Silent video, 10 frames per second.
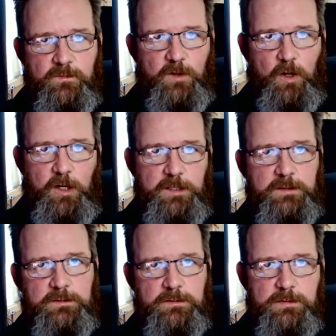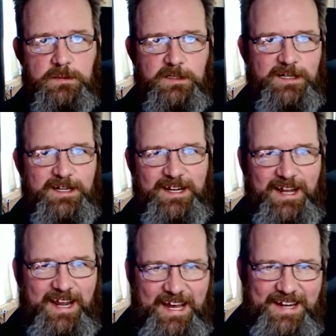on, and
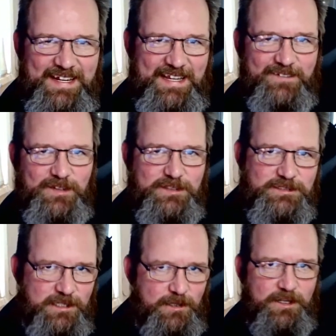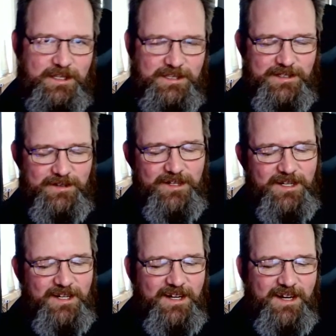I hadn't even started. So
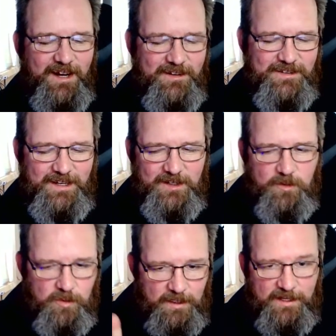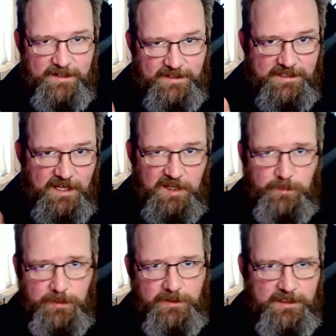I was like, cool, I got a design,
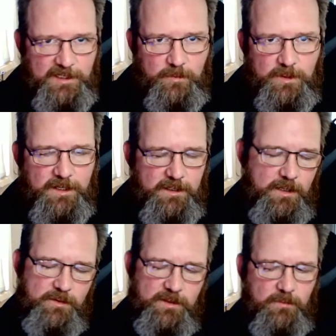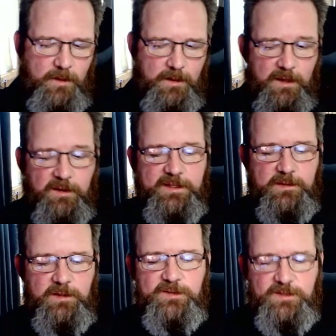build it, it'll work. No, it didn't work. It
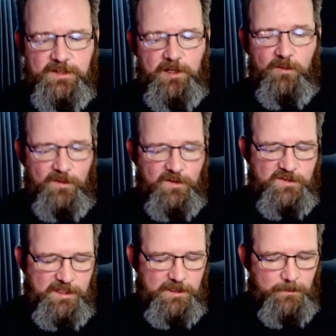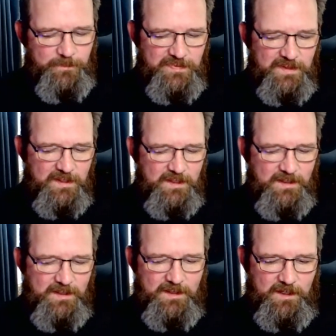did. It almost did.
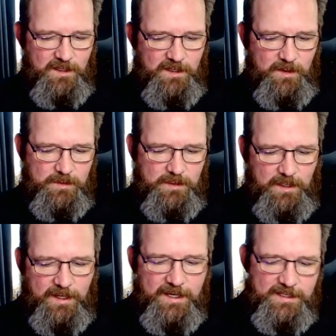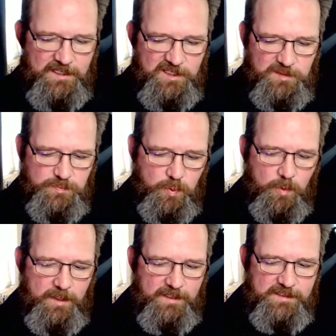I had to
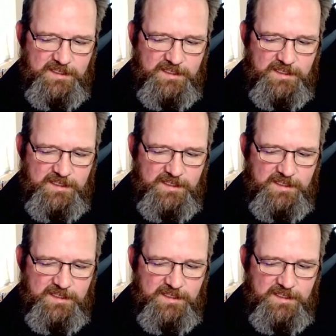support it to